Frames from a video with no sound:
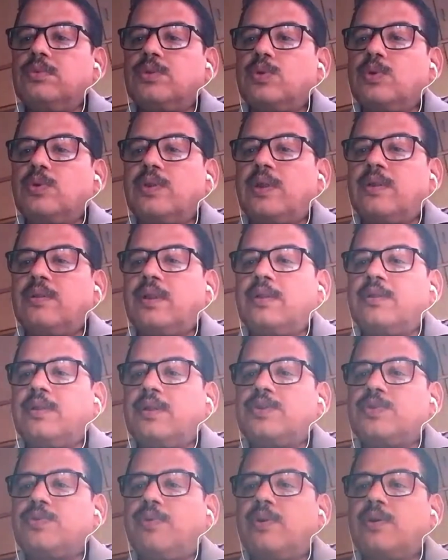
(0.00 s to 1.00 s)

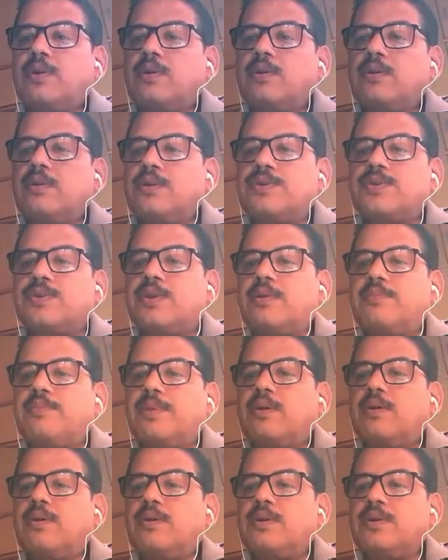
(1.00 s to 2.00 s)
that's what this thing,
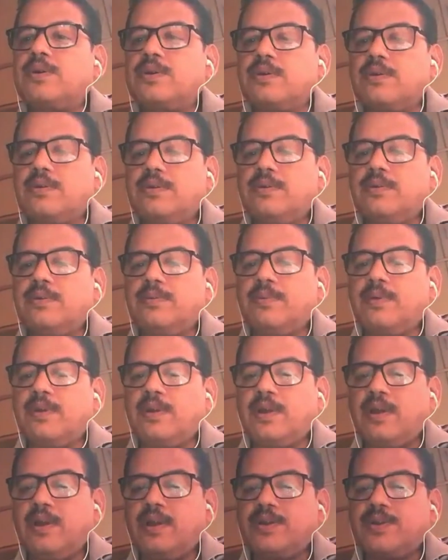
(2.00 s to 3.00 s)
because
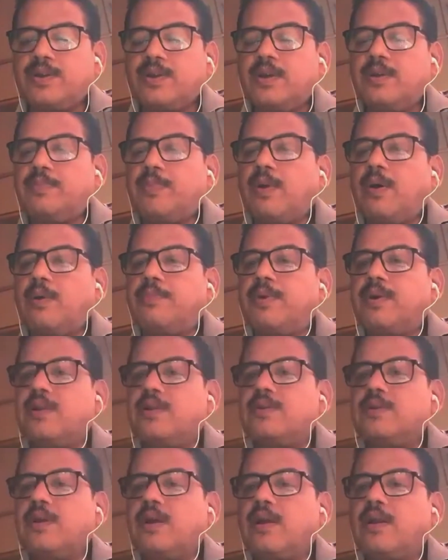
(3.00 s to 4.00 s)
real estate
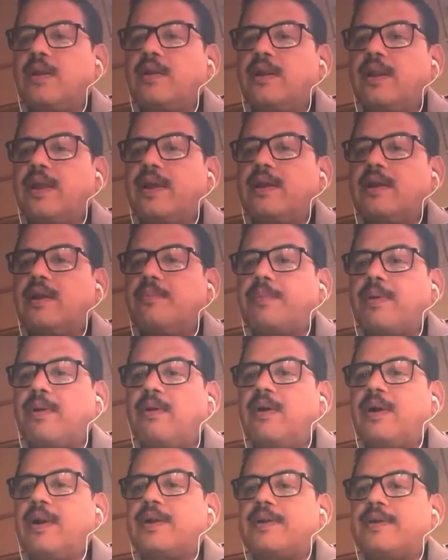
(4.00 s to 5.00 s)
properties are unlike a
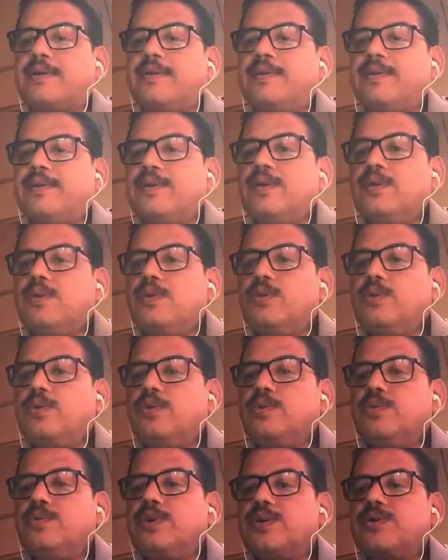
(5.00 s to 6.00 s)
product.
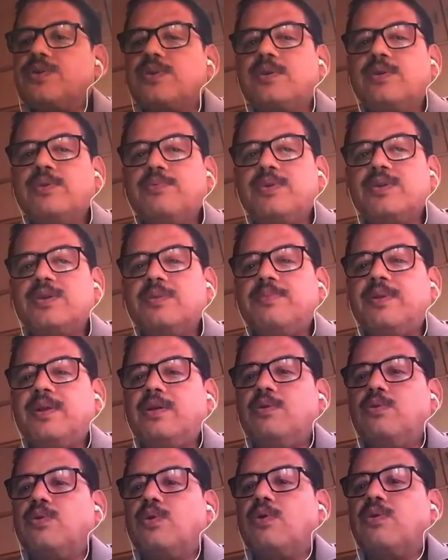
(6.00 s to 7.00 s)
You just visibly
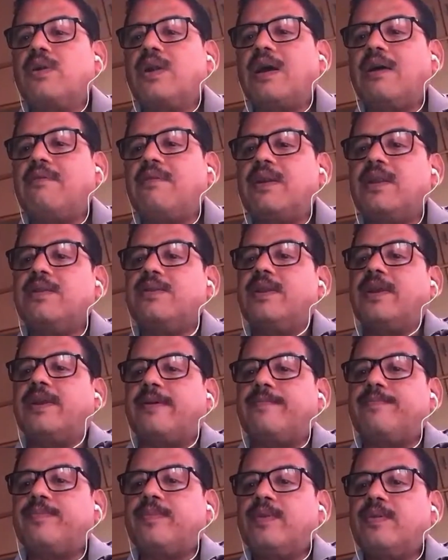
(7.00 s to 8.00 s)
you don't have anything.
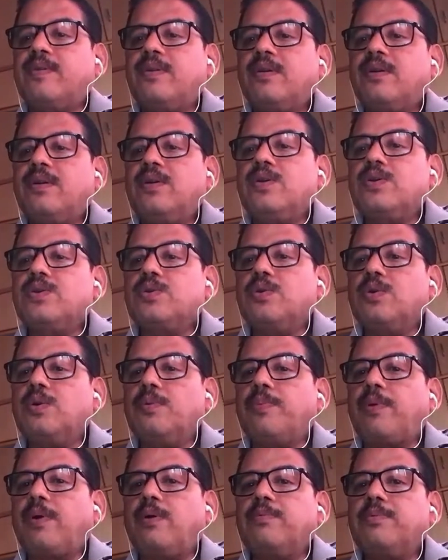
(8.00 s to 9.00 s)
So
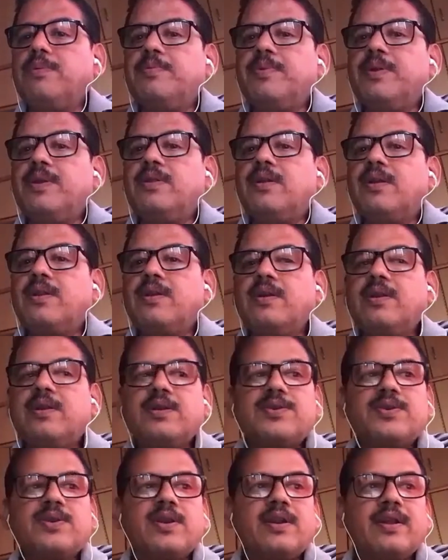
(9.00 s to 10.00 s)
probably the real
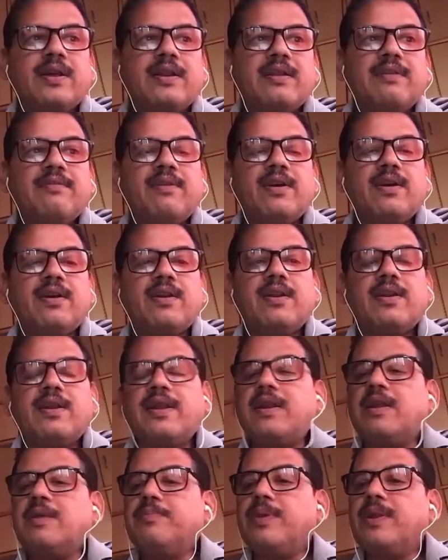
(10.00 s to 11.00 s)
estate anywhere in
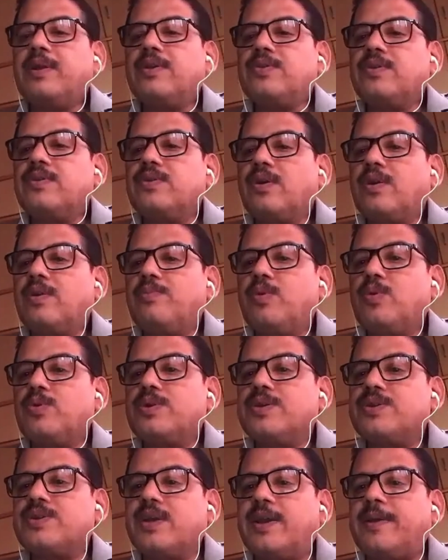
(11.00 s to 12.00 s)
any place is almost
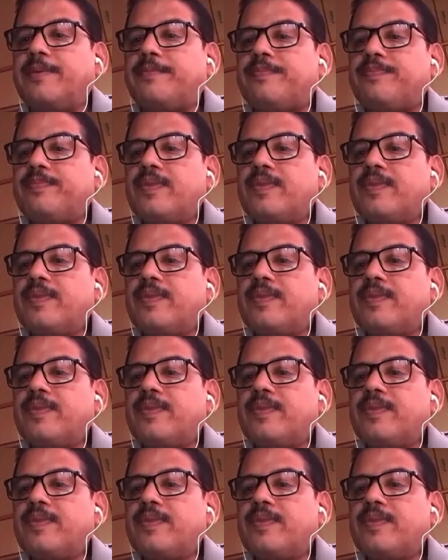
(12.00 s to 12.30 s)
the same.